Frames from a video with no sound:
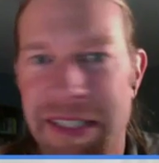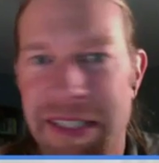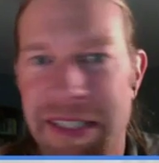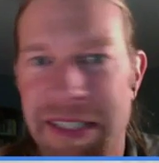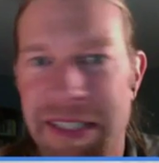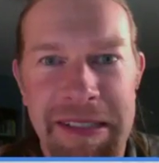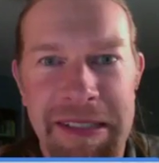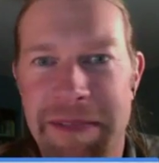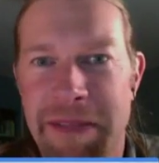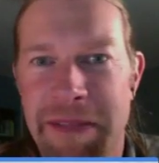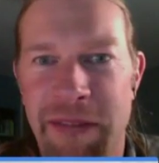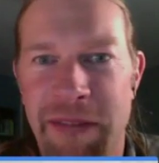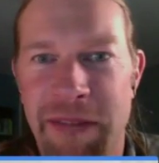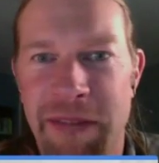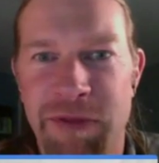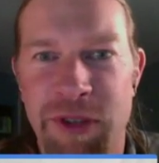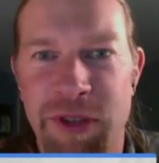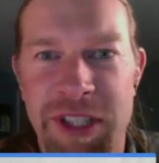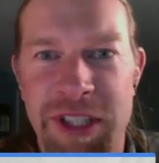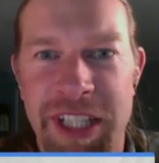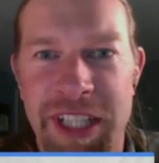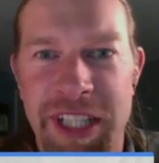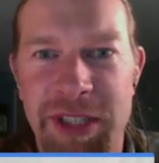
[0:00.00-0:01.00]
You can't
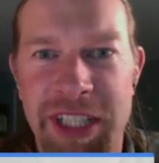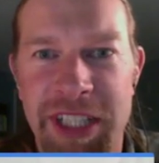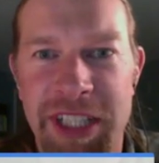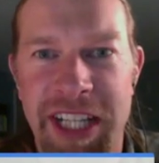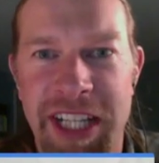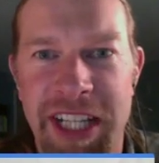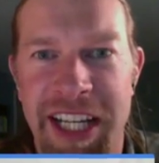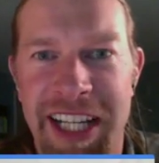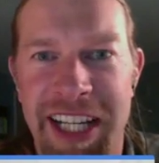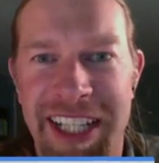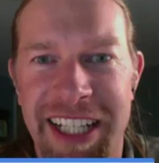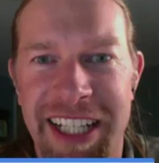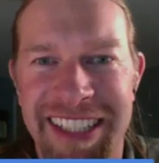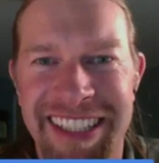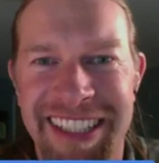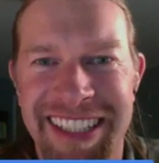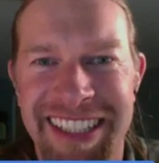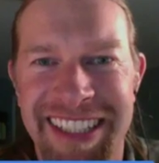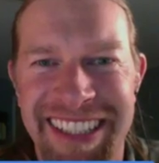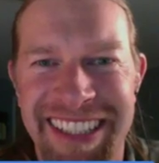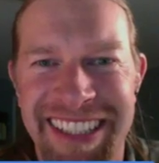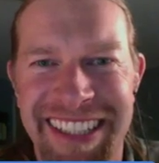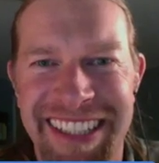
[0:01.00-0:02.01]
afford to be squeamish.